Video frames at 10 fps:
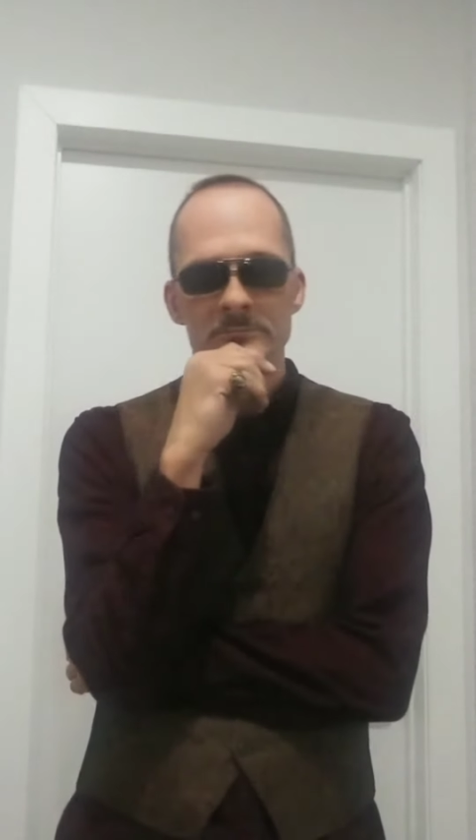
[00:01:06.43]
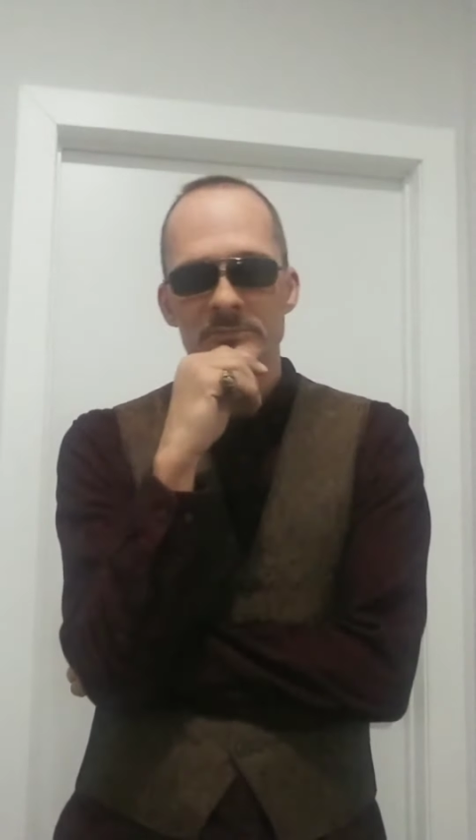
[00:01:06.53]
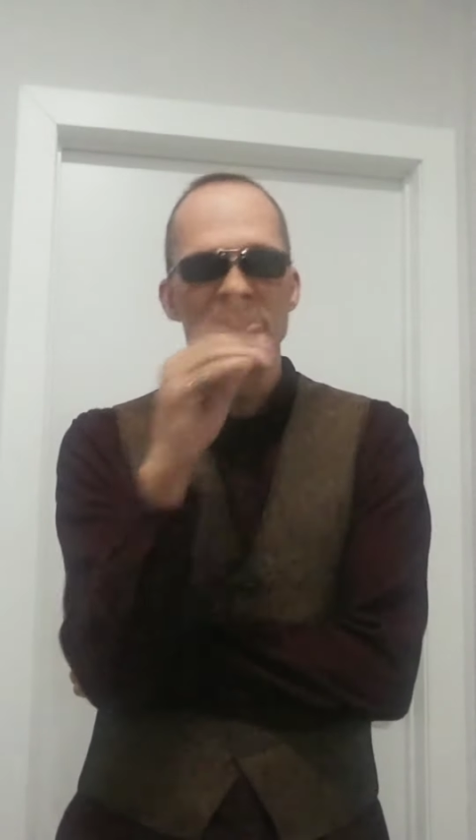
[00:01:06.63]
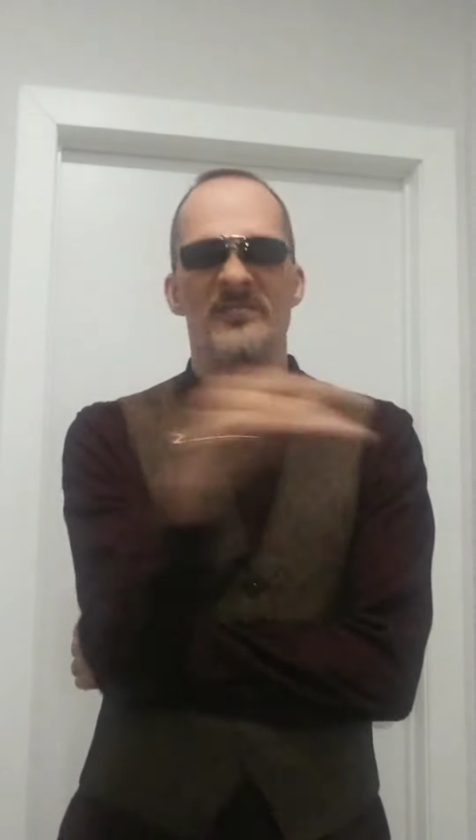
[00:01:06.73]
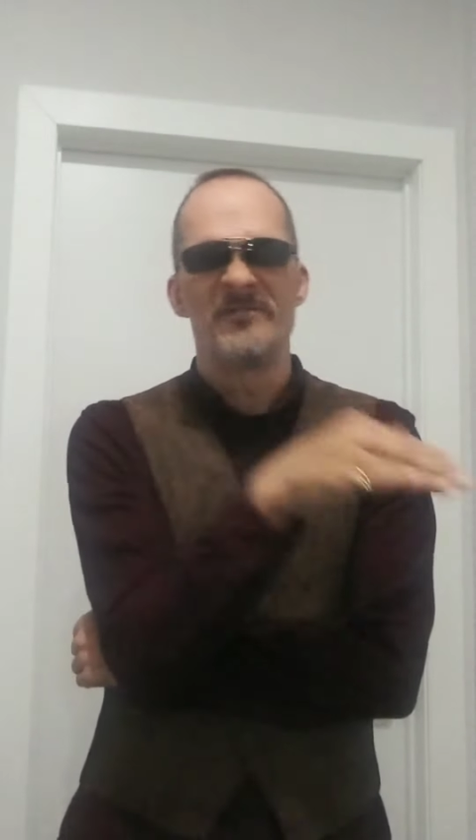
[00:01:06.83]

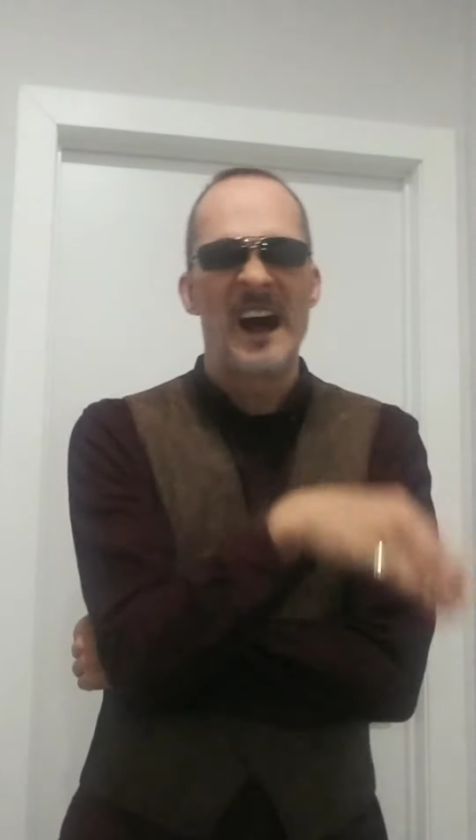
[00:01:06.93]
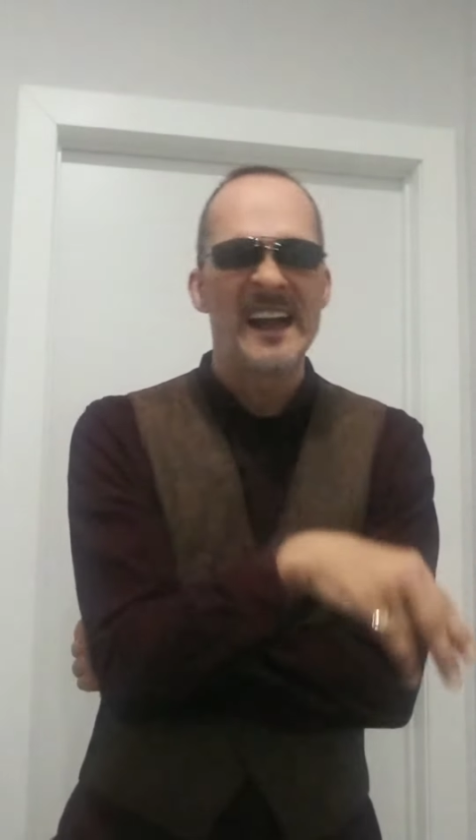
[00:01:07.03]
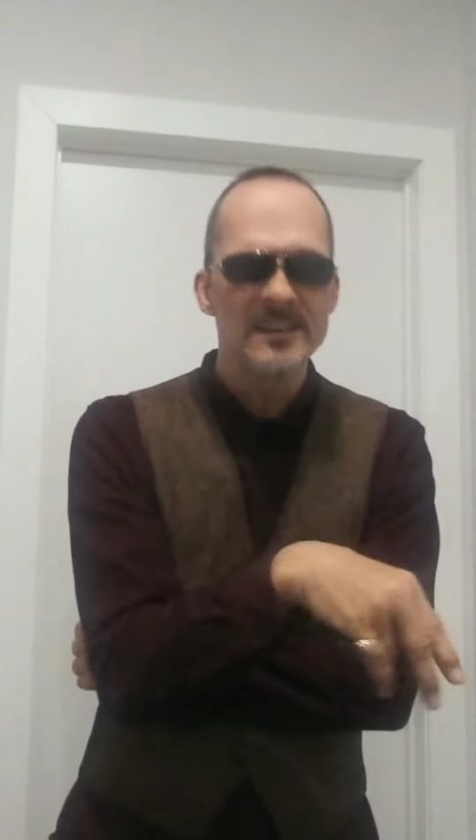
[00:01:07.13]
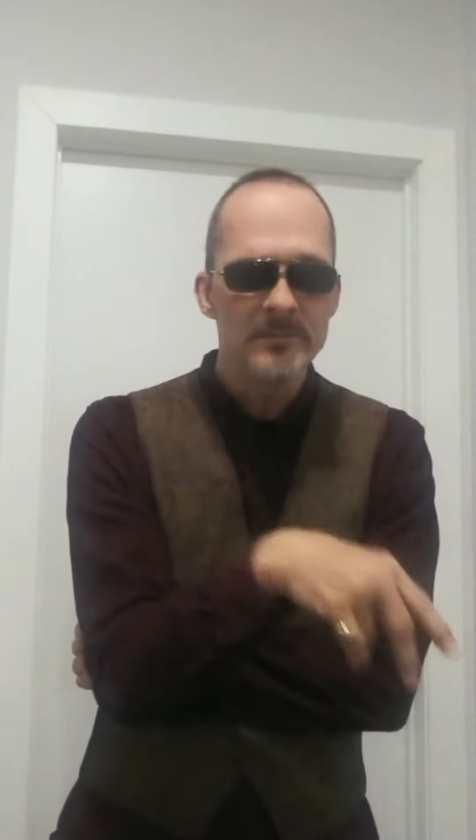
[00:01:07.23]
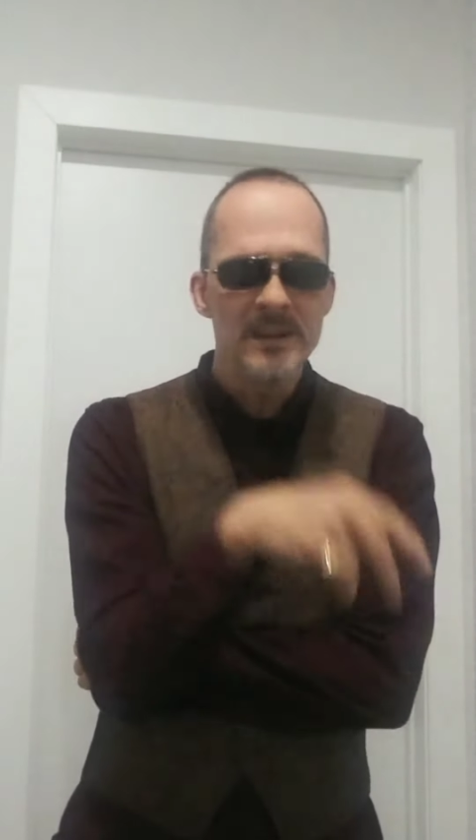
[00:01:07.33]
You're gonna
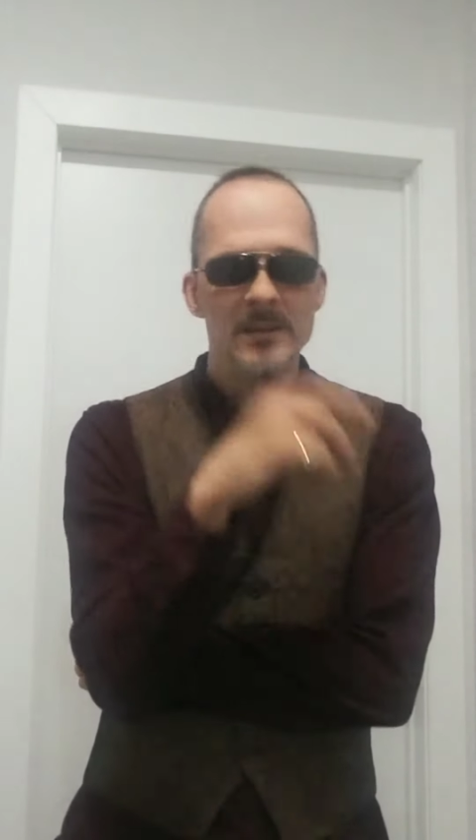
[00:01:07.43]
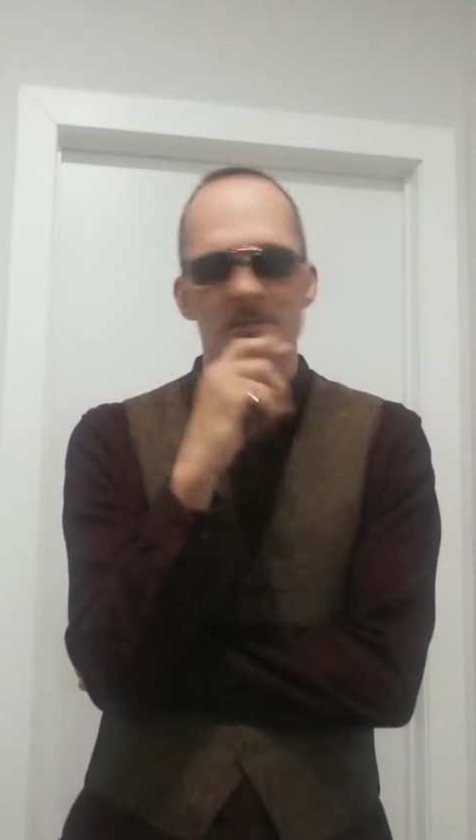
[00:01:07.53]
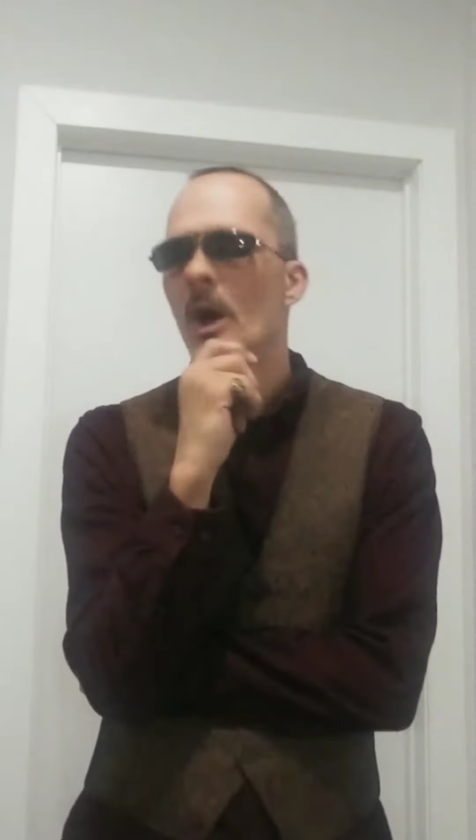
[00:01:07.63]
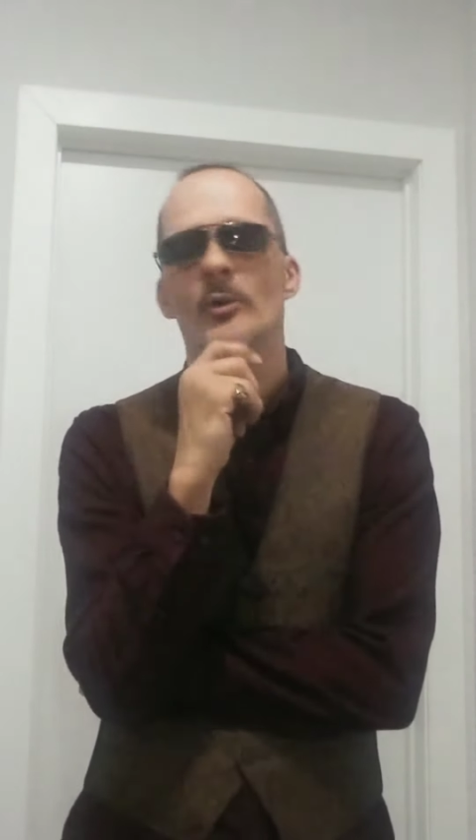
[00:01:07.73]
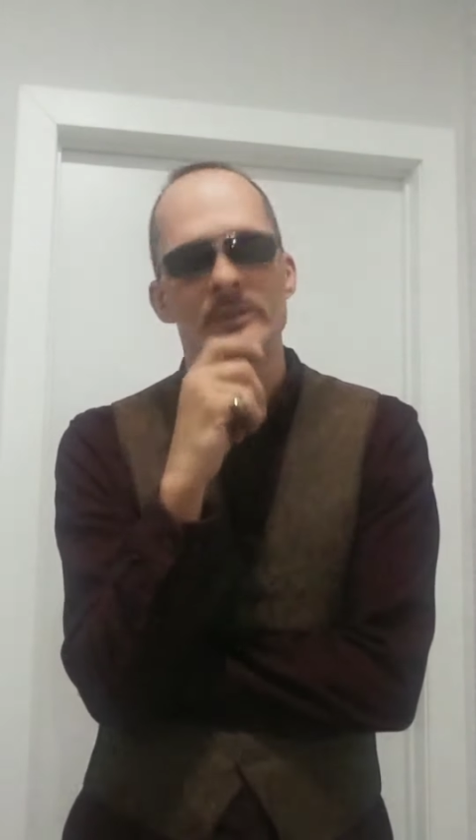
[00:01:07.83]
fine me? No,